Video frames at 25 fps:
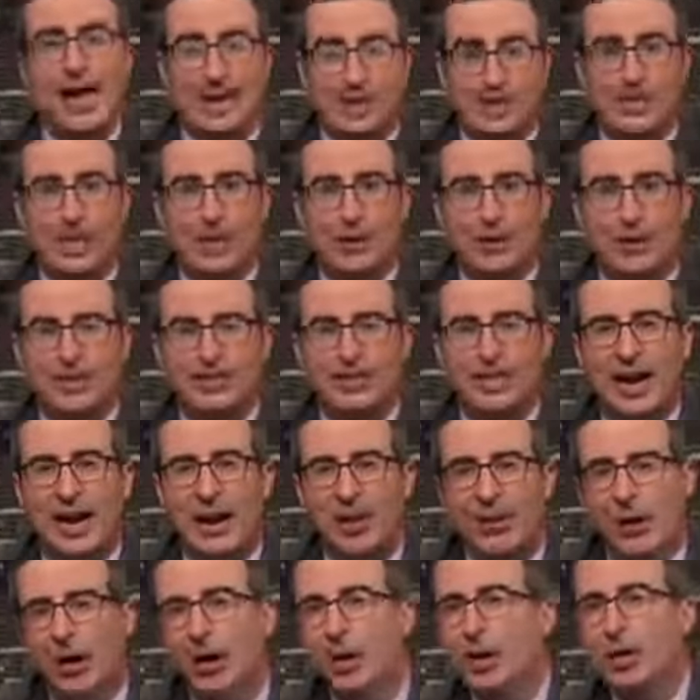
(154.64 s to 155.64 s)
is there a
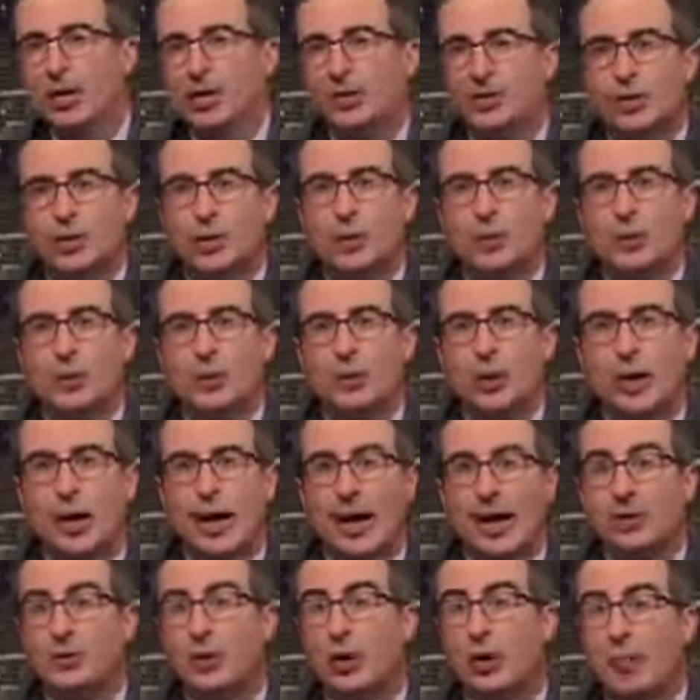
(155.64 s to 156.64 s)
tower? 2,
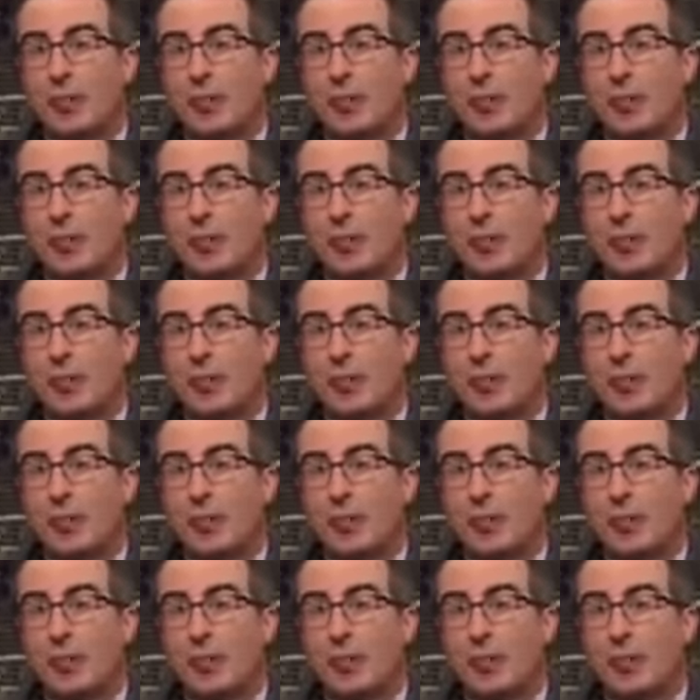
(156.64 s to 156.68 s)
is